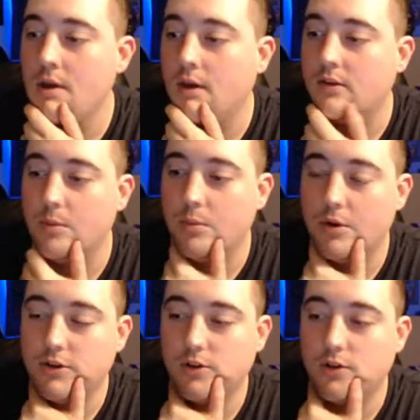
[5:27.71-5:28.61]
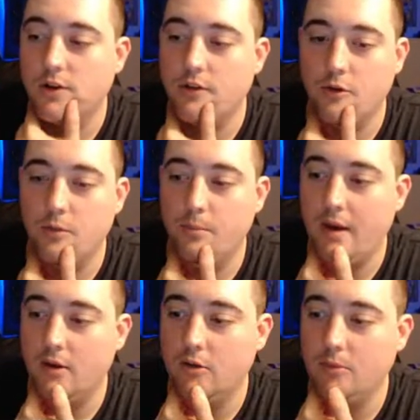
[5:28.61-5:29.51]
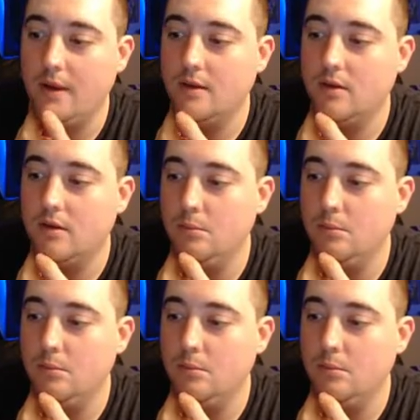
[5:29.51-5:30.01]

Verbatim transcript: as they breach and clear through battle space.